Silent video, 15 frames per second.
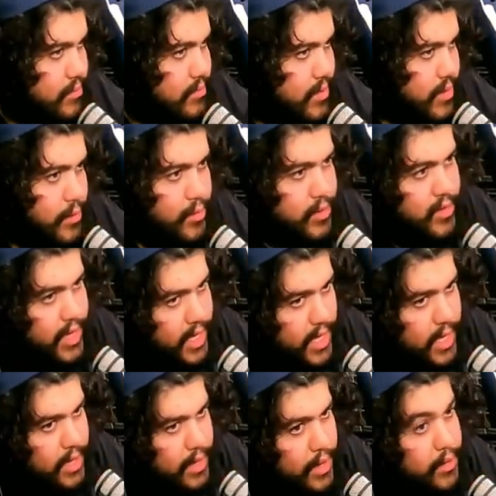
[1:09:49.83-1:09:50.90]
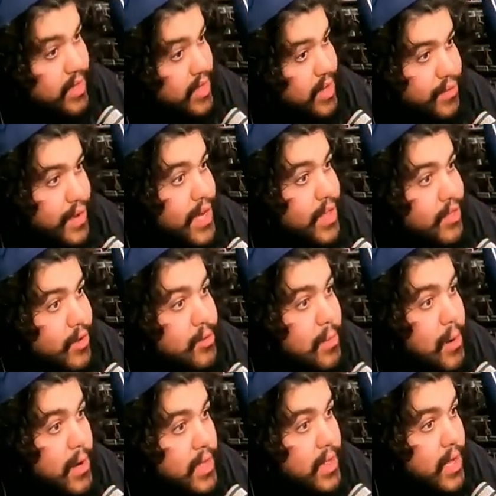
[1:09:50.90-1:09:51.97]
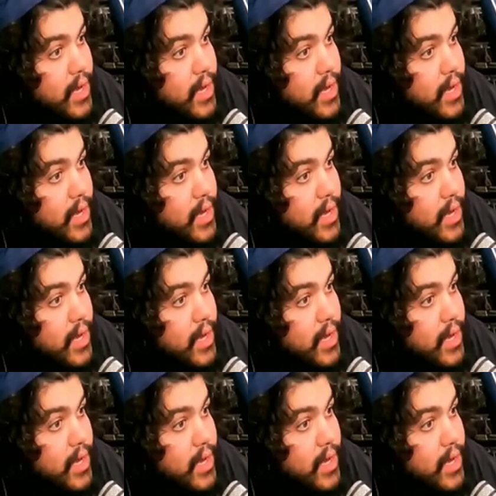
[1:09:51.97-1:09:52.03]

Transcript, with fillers: it was like a it was in a fucking church parking lot.